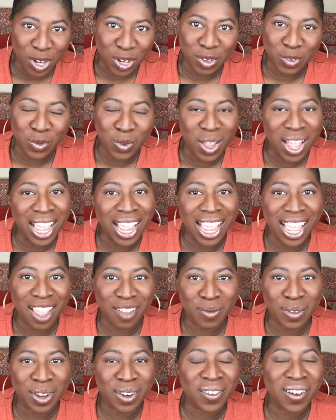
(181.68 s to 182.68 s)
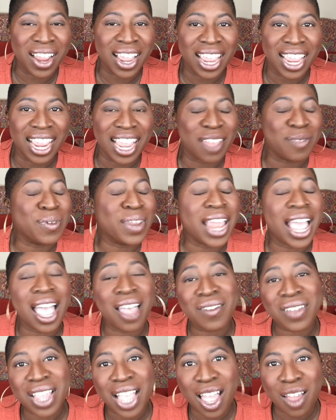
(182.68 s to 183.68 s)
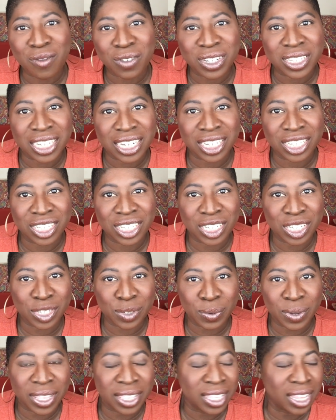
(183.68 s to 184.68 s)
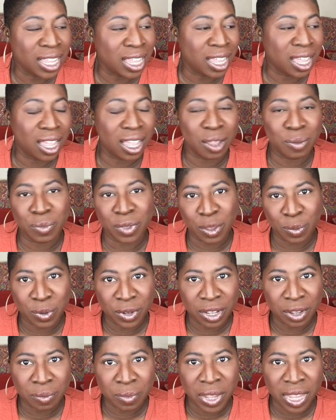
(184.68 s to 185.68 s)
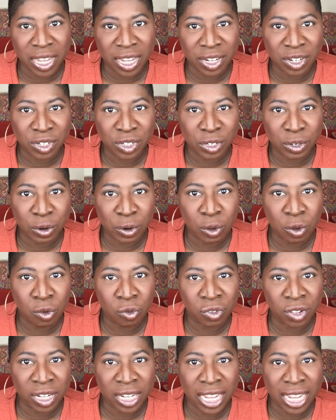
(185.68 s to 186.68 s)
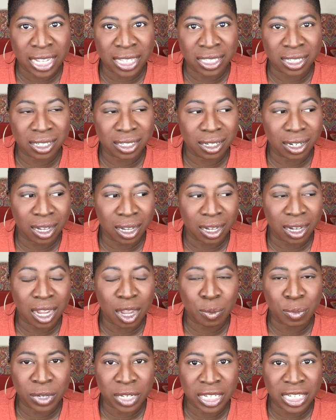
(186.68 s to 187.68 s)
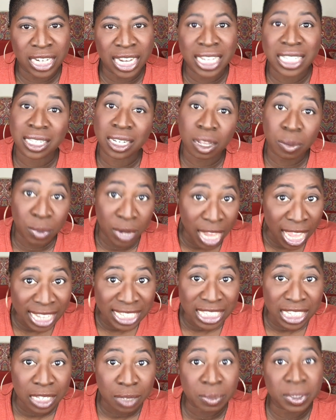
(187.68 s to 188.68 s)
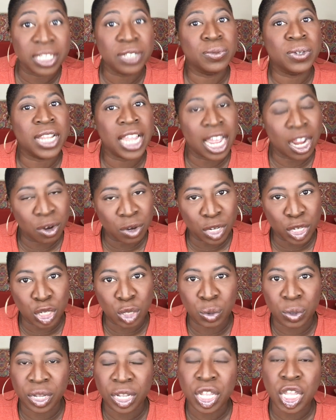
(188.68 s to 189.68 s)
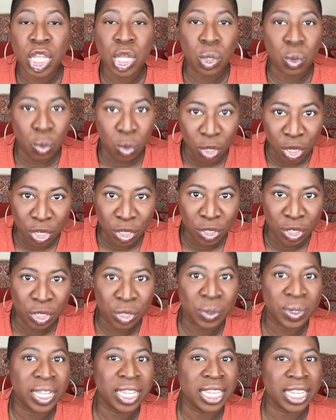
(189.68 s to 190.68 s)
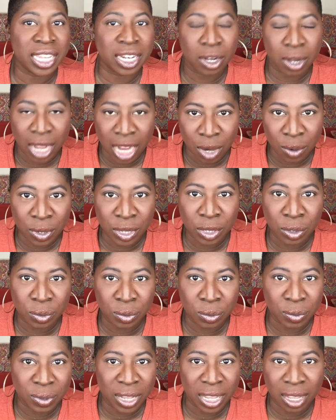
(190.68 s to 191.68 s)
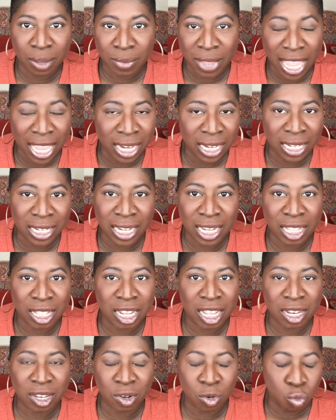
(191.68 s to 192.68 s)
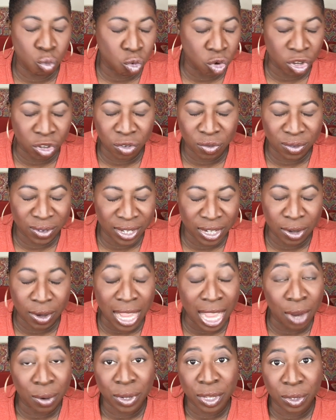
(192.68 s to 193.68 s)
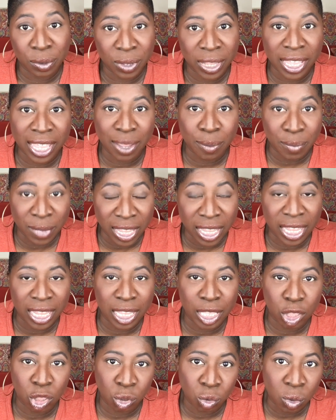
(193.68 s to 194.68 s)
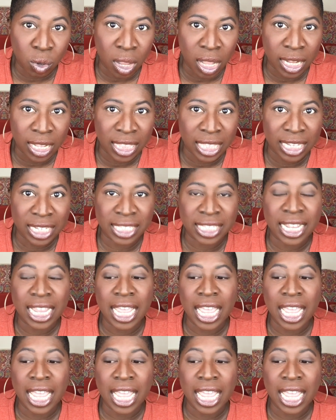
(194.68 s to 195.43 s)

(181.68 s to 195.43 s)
of why I've been crying. I've been having conversations with um, people in my inner circle over the last uh, couple of days, and they've been asking me, "Well, how are you doing? What are you doing? You know, how are you um, handling? And what are you, you know, how are you get making it through all of this?"